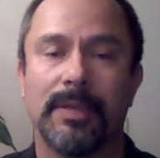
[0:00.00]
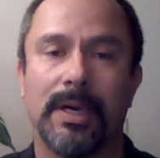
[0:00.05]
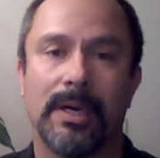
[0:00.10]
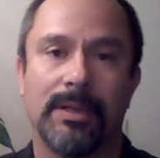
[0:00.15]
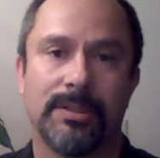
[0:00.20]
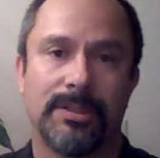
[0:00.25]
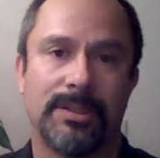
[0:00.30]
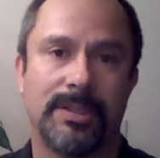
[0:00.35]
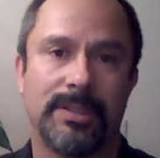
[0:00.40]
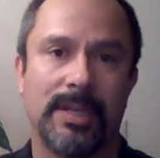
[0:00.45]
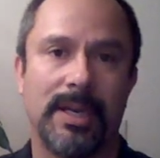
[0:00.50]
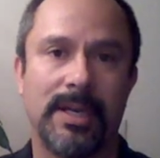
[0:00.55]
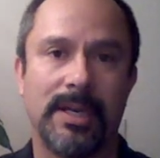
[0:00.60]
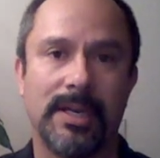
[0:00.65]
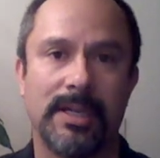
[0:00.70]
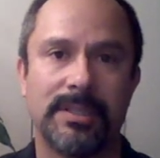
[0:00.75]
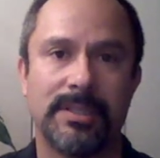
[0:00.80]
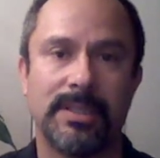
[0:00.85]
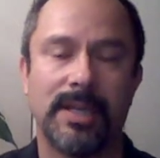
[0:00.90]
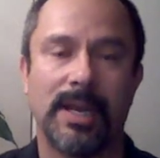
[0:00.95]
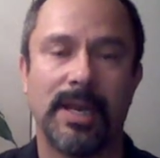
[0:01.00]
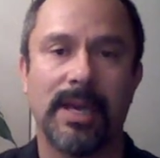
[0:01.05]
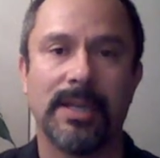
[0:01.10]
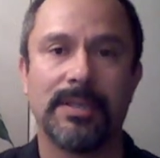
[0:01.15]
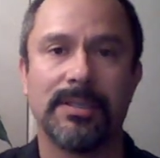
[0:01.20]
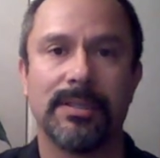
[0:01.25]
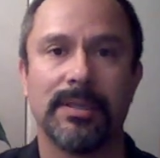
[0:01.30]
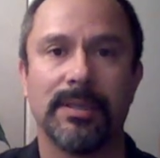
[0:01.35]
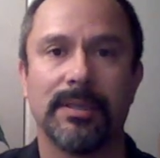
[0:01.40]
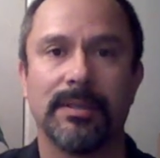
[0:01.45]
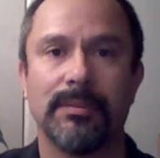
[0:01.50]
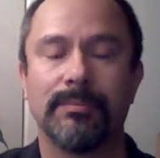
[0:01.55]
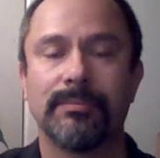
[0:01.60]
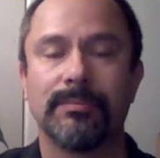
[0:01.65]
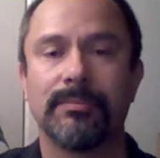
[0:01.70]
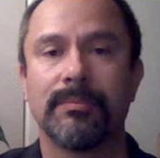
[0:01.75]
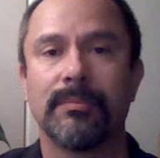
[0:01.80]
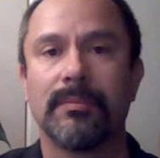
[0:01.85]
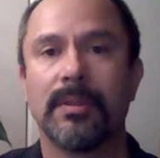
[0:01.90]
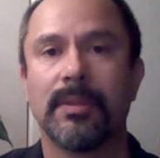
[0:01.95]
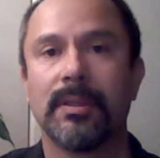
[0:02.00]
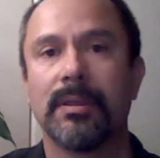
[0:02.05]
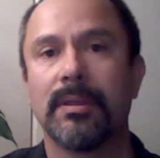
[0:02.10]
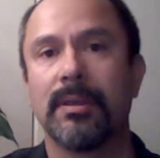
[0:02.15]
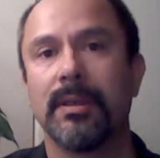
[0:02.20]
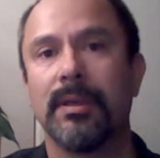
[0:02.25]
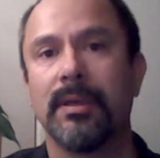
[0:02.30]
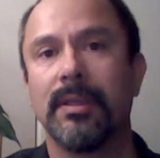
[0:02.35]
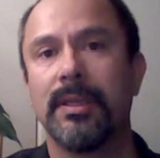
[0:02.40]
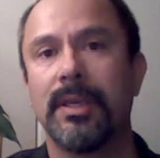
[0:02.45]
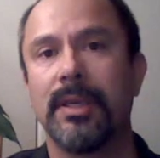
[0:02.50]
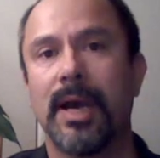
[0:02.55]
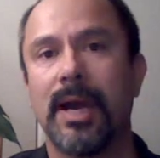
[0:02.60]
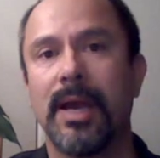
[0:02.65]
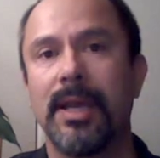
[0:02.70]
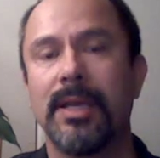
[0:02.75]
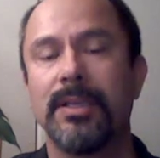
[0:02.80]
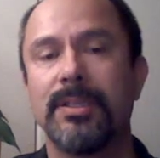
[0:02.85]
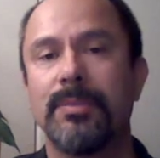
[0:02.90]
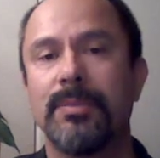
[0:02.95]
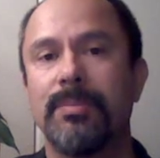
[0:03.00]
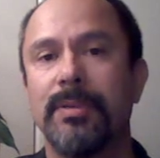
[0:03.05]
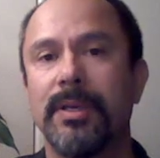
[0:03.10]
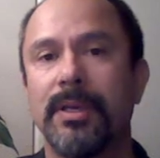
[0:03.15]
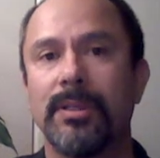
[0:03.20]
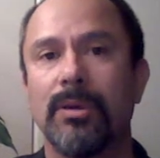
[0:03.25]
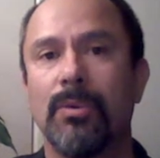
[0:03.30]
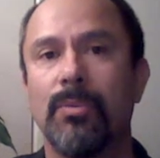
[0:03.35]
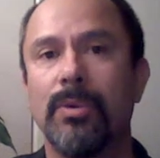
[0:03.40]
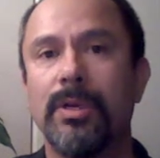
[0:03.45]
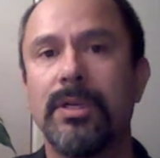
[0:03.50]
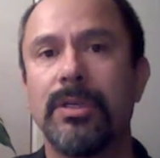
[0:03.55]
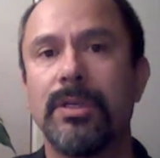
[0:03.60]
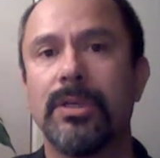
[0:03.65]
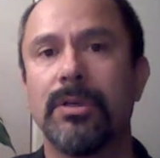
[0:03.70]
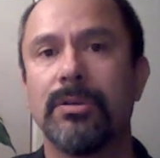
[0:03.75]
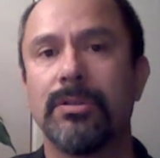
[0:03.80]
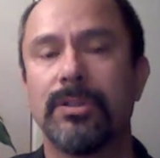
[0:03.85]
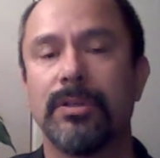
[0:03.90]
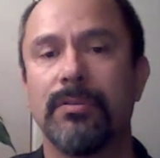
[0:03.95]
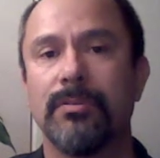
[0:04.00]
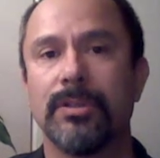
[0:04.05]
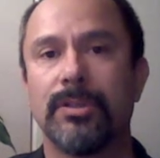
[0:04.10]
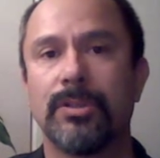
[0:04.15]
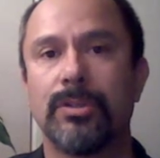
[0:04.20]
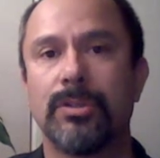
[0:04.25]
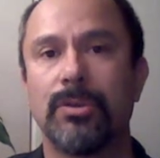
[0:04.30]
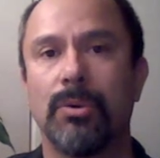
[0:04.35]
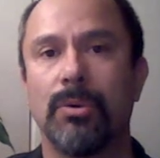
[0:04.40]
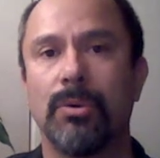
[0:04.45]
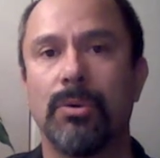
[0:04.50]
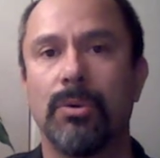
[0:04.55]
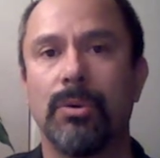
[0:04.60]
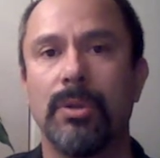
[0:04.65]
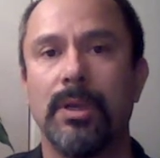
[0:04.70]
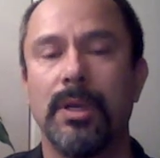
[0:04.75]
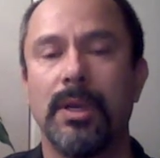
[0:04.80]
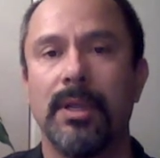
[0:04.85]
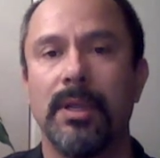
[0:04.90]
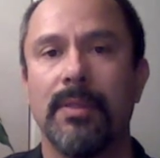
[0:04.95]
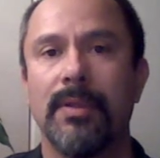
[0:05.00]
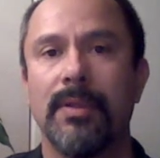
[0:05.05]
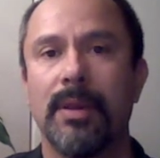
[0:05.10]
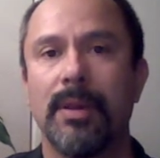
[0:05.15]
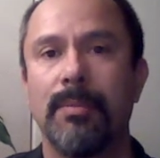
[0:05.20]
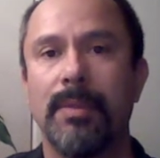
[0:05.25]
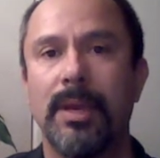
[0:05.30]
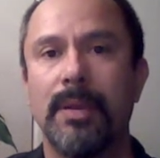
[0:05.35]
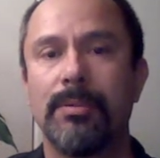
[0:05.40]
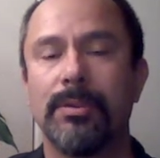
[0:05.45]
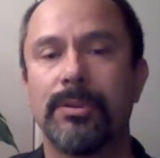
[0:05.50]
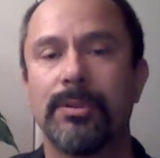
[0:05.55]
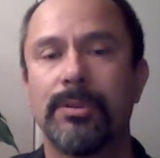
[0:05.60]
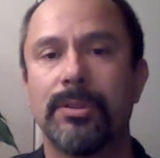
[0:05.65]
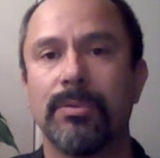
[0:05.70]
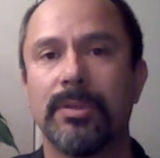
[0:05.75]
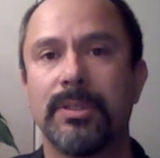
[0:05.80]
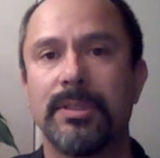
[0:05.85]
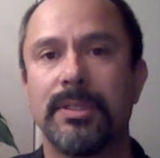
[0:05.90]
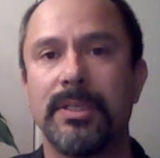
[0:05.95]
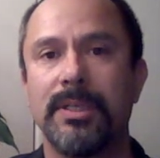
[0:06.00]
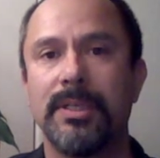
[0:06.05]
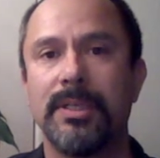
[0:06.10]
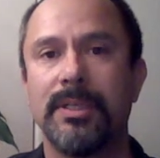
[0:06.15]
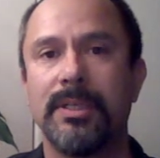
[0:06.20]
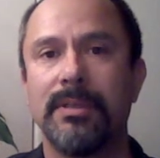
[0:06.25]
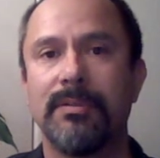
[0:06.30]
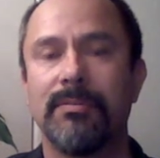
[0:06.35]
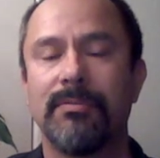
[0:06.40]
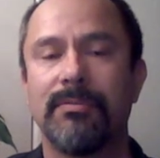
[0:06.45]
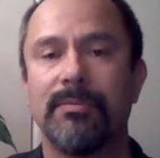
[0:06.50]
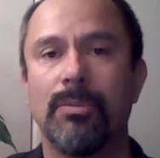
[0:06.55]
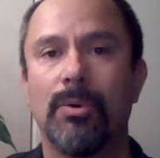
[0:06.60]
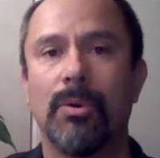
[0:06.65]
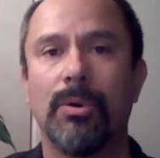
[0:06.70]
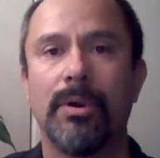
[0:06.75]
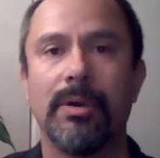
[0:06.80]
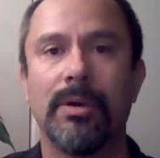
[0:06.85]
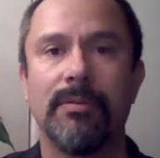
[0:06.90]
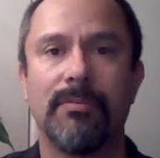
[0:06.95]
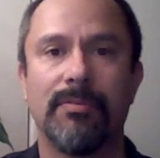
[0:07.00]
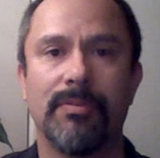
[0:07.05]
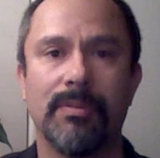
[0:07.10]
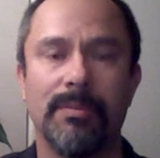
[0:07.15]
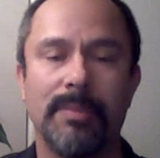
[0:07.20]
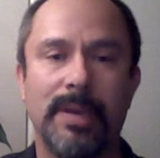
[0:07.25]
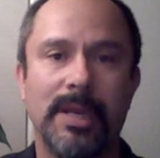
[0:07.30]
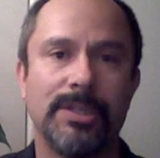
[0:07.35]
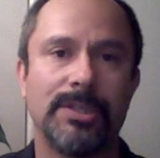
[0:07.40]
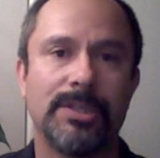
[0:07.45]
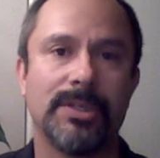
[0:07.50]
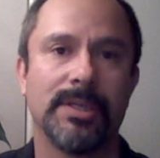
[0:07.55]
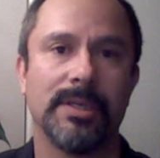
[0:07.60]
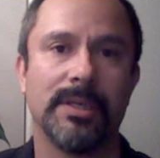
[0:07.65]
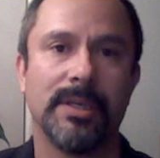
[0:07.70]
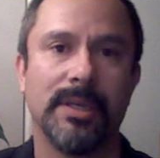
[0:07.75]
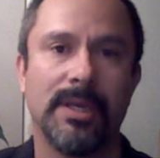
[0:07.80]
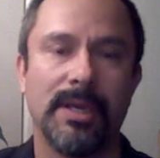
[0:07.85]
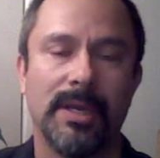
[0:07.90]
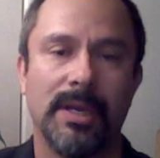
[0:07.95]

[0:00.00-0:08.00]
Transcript: I'll say, is that the eyes being the windows of the soul, that I'm able to receive more information